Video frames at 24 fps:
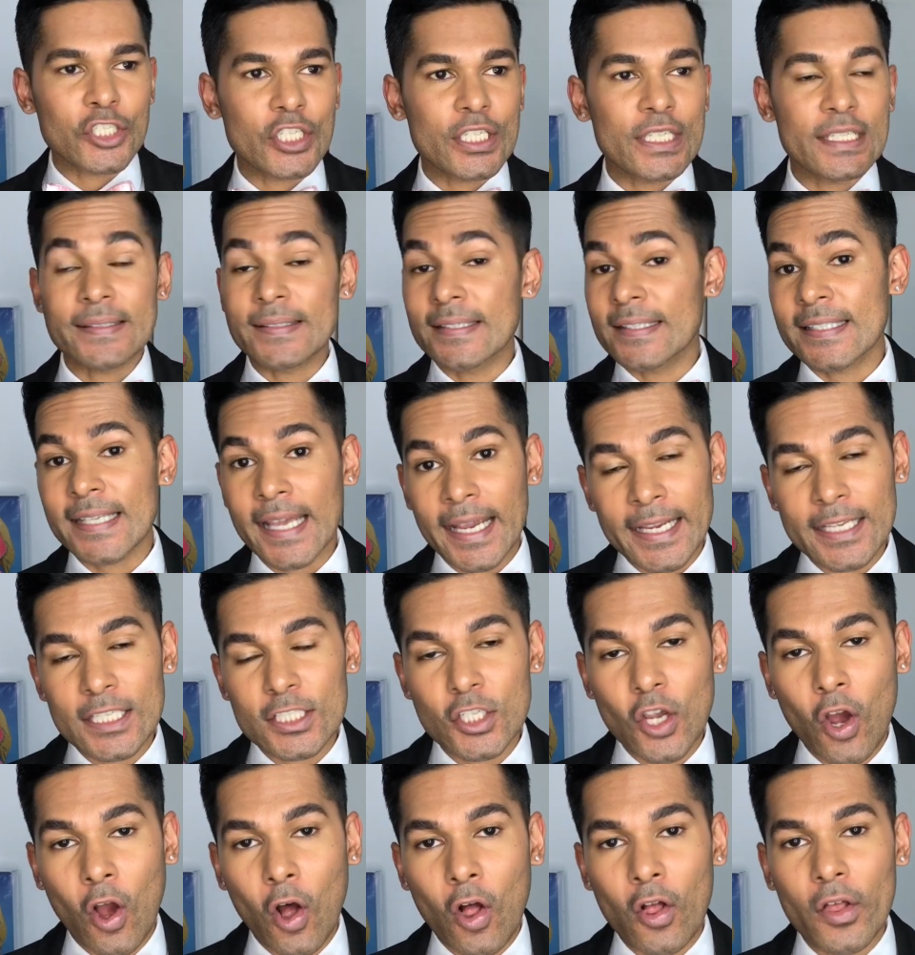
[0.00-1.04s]
She's the second
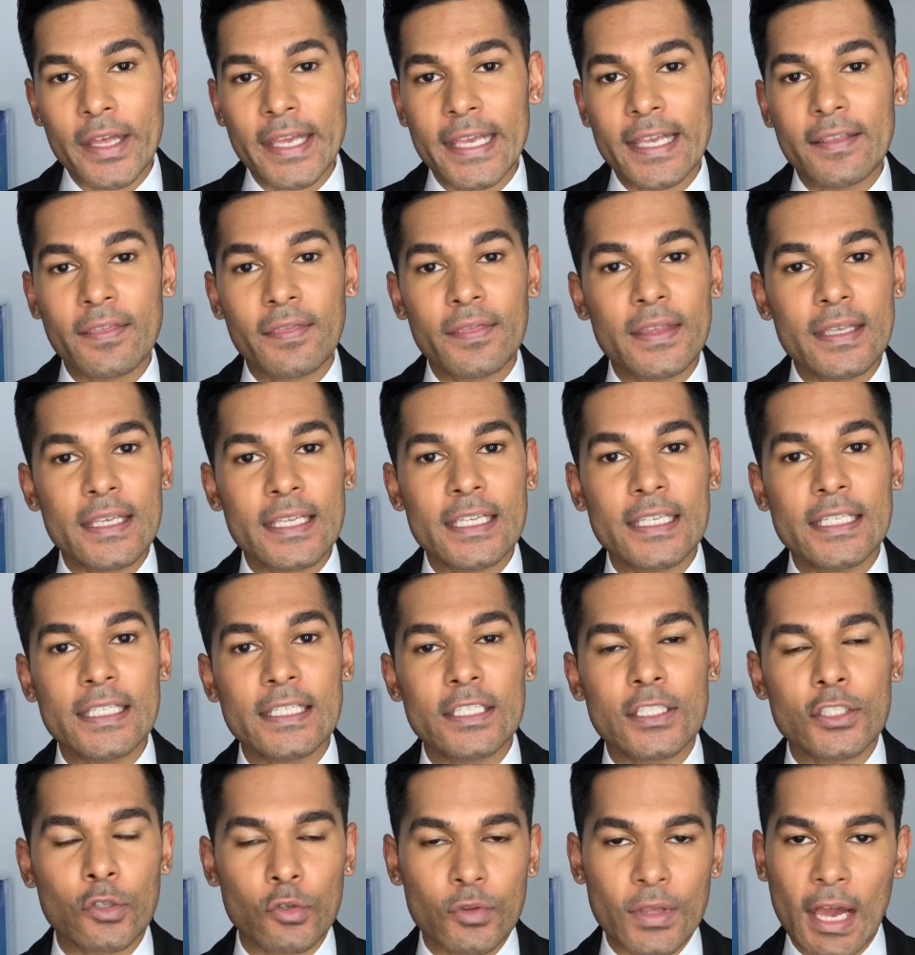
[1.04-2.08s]
doll in
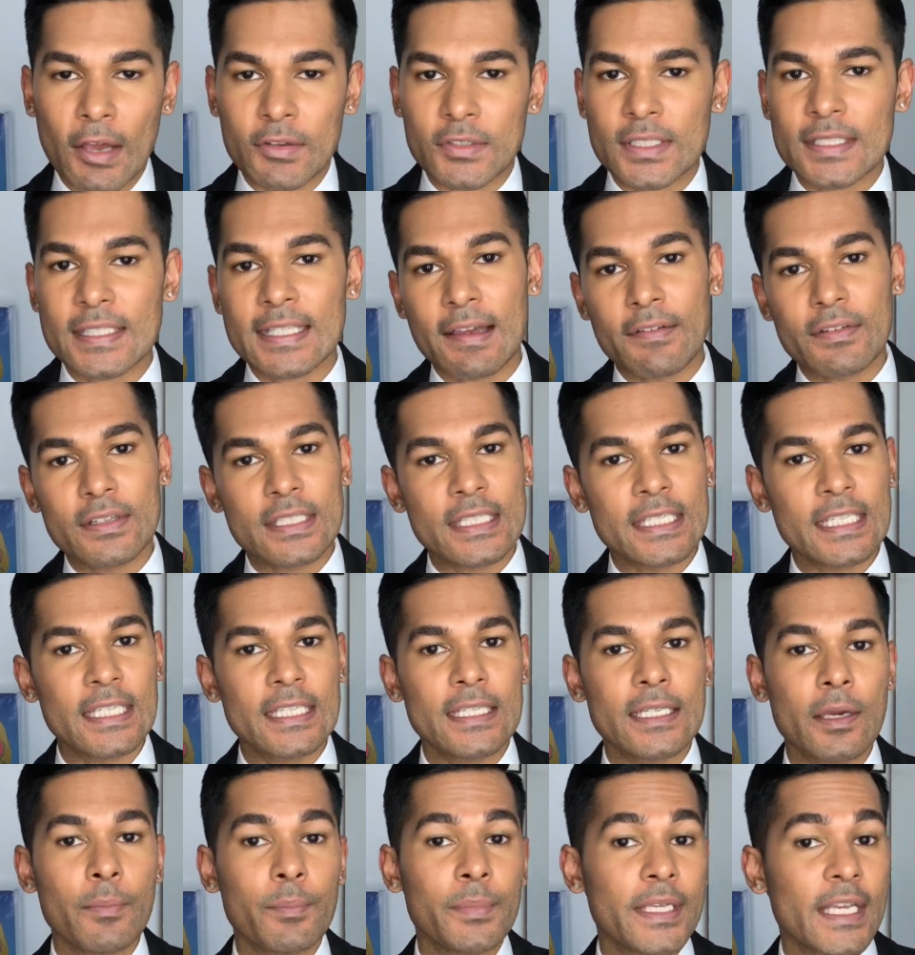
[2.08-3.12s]
the two thousand
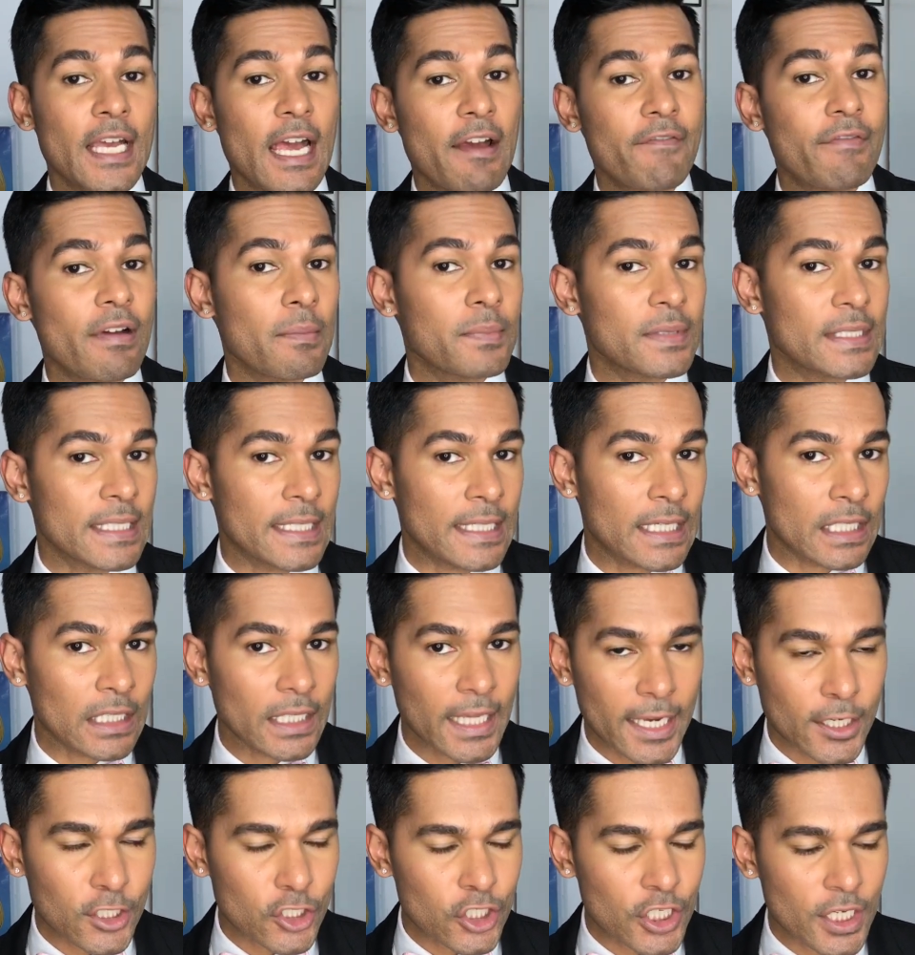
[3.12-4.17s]
seventeen B F M C
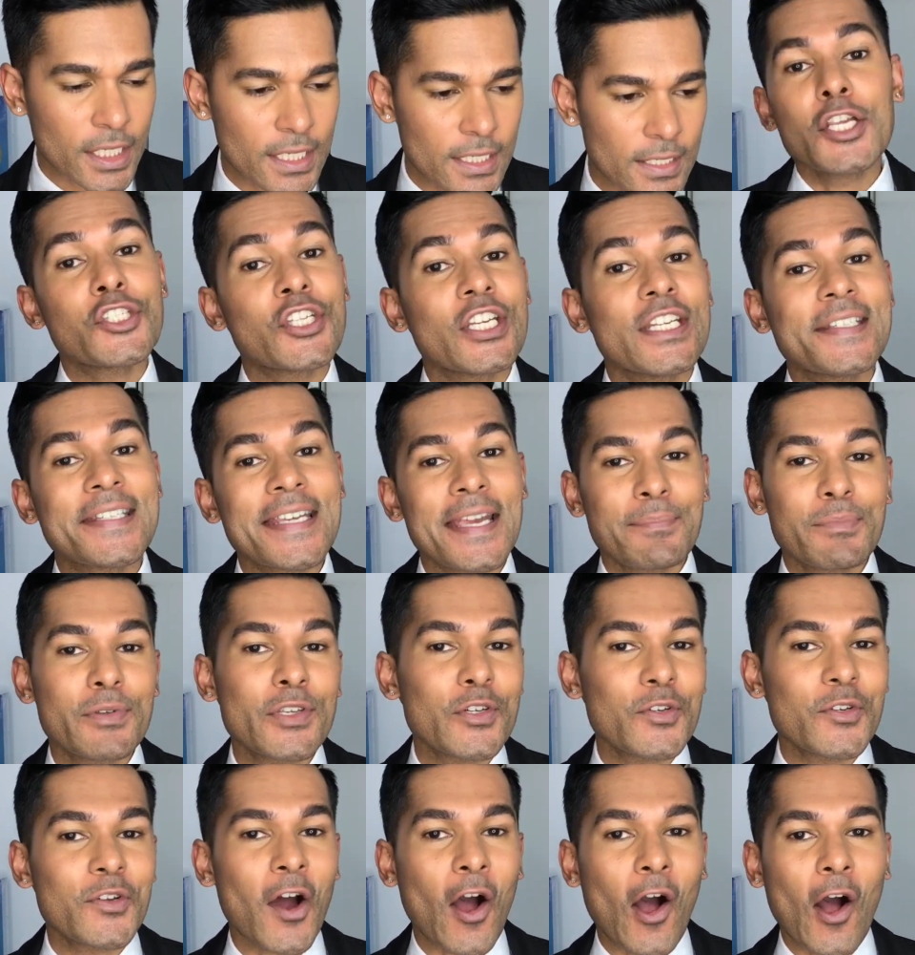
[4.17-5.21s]
collection. She
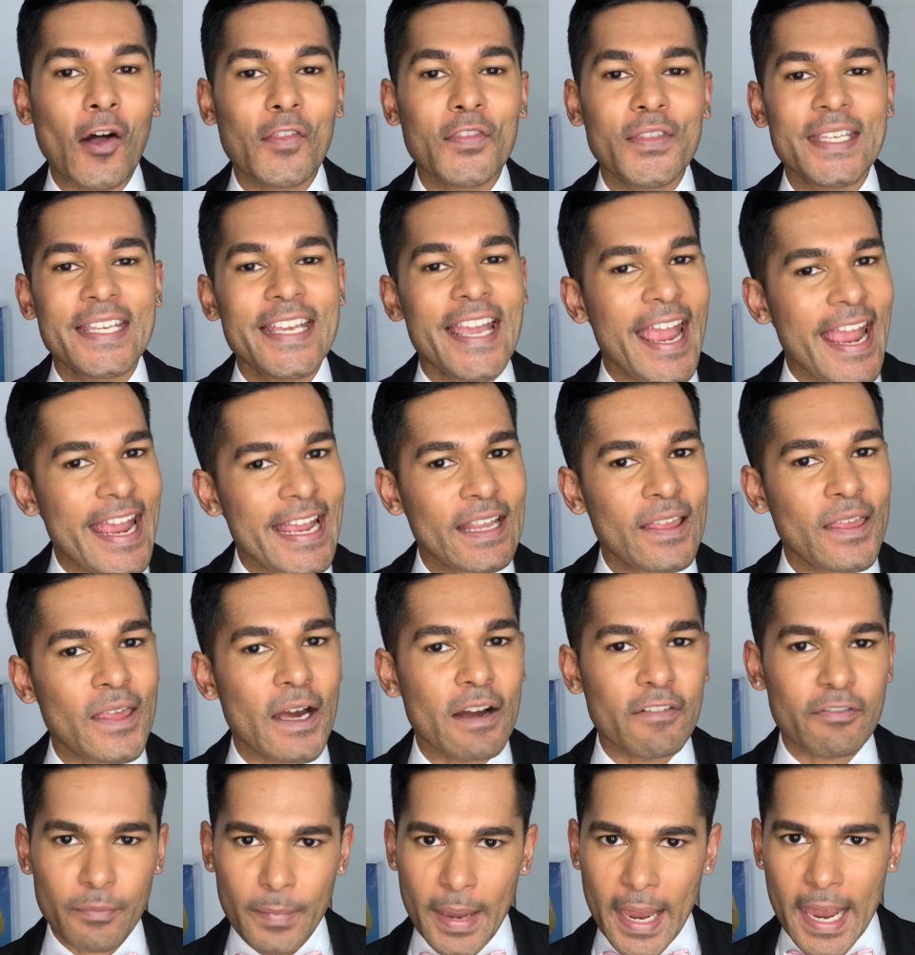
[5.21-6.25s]
debuted on the eighth
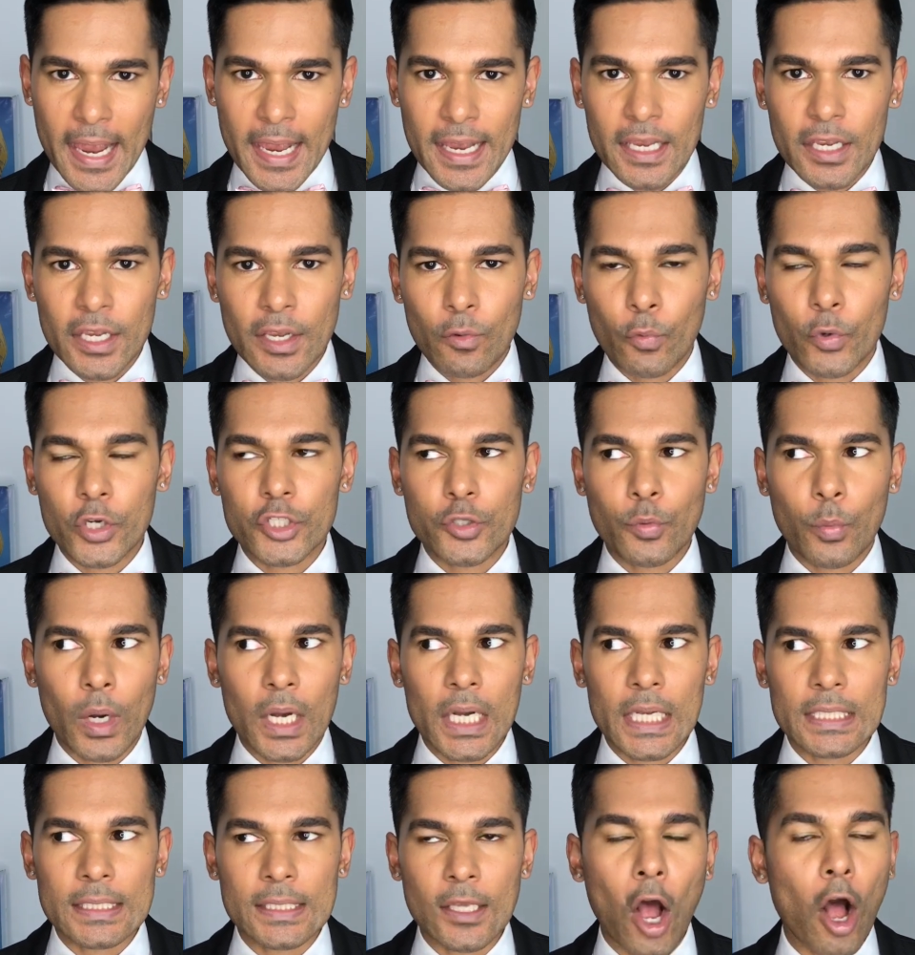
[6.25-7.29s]
of May, which
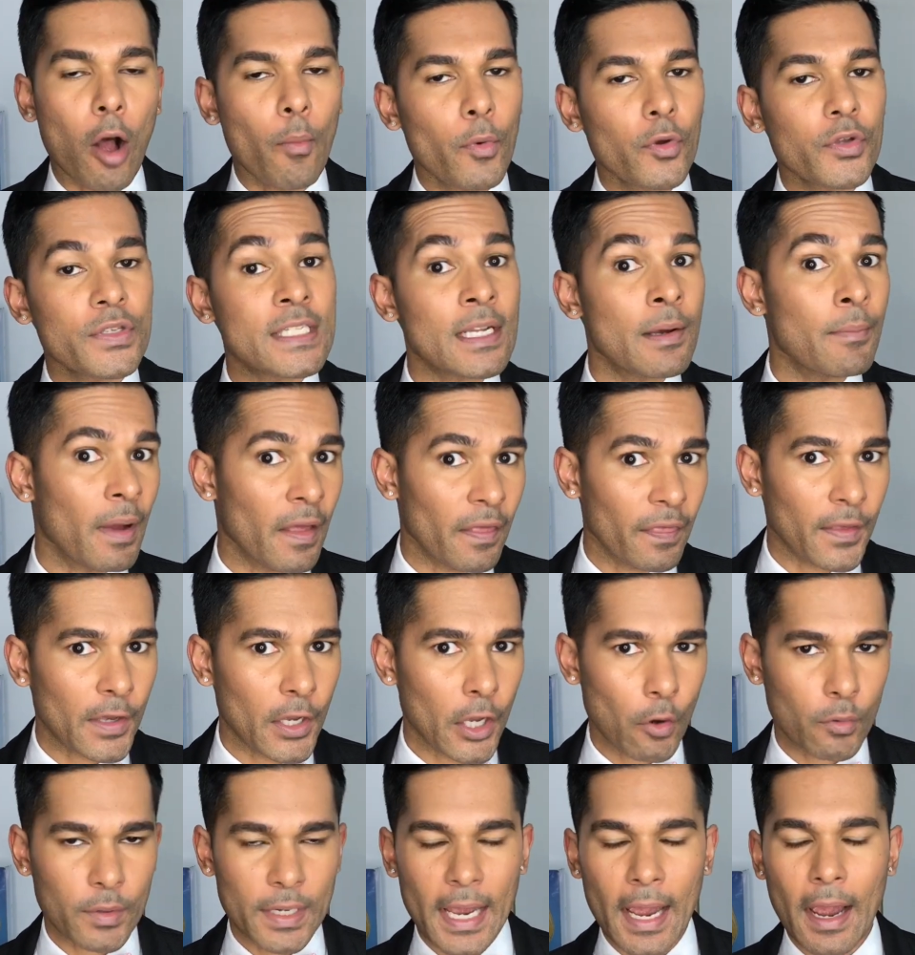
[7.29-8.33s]
was almost a month ago
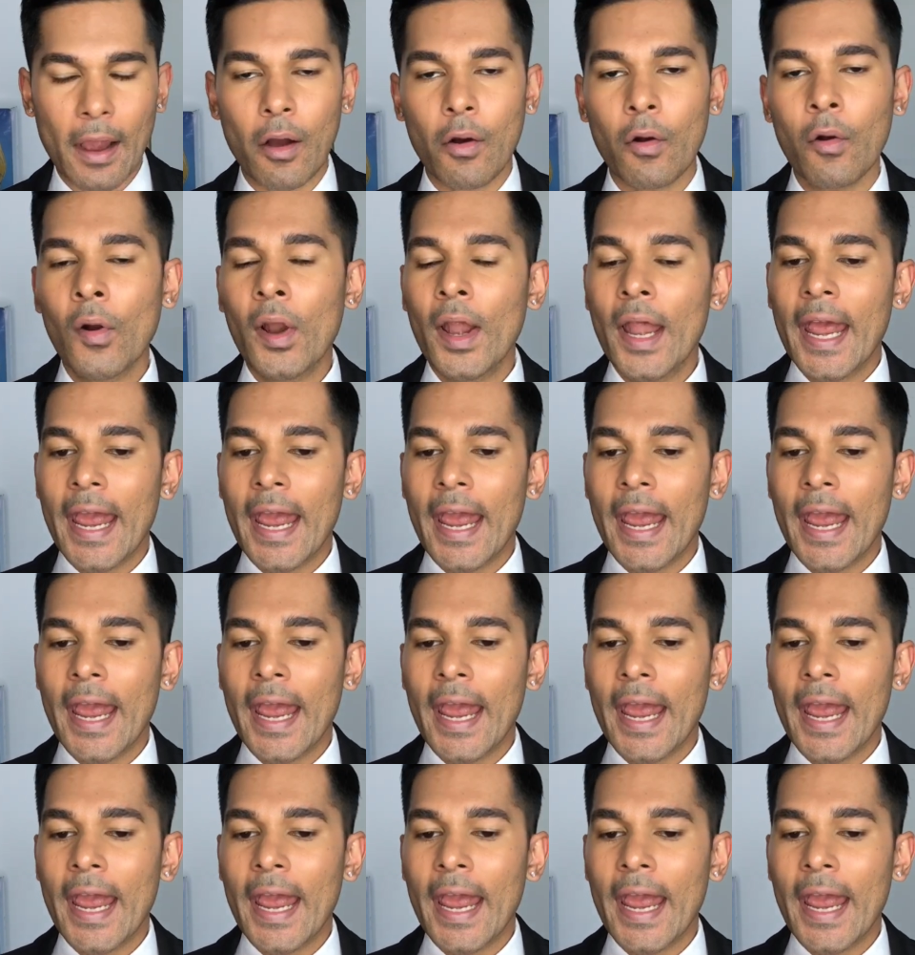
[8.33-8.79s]
now.